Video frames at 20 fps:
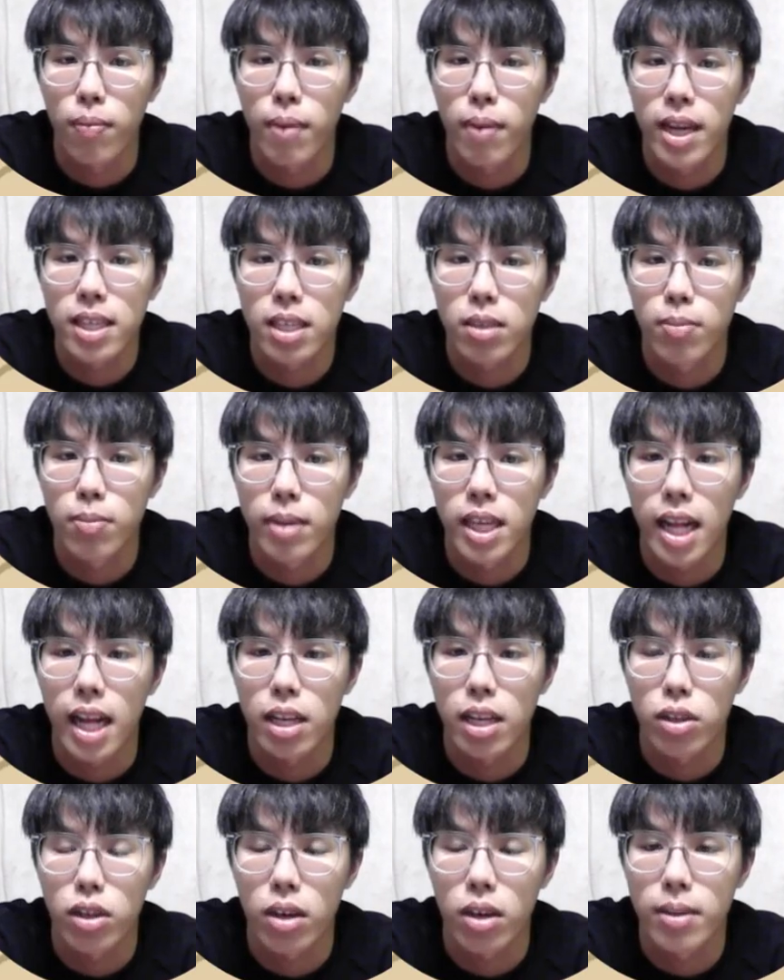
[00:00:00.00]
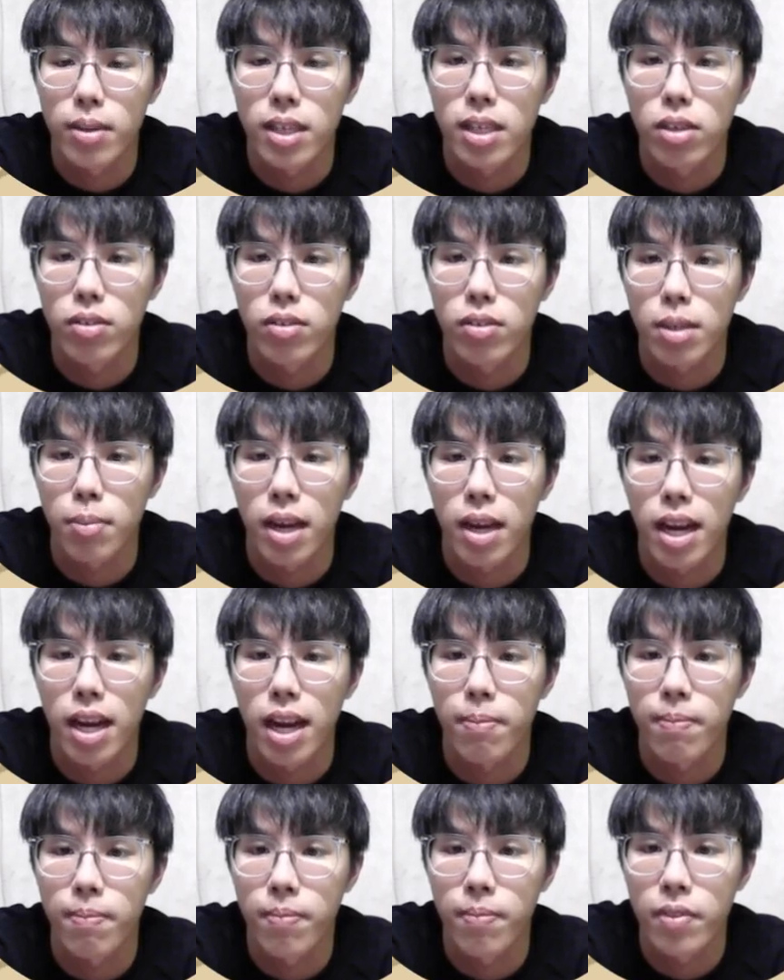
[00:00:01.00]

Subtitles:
bass, mid, and treble using MATLAB.